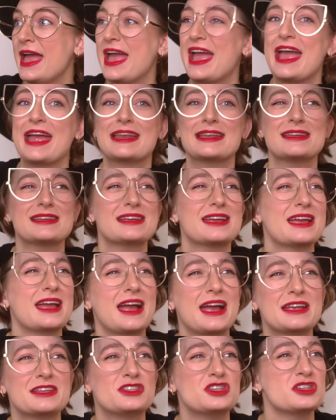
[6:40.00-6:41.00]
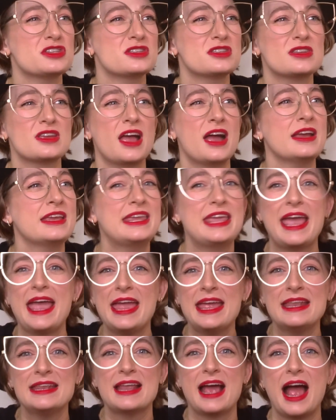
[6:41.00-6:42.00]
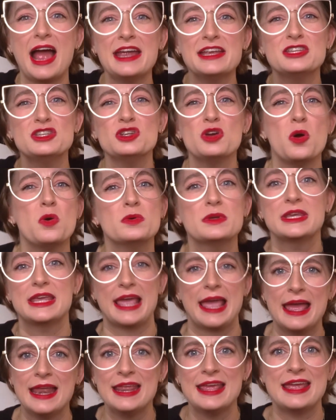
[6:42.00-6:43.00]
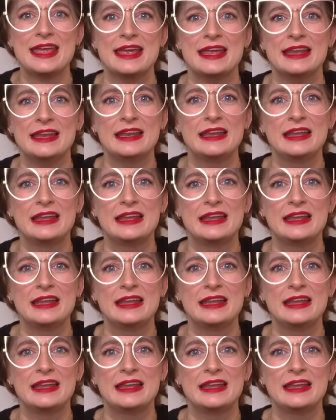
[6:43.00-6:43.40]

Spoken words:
And I don't get it.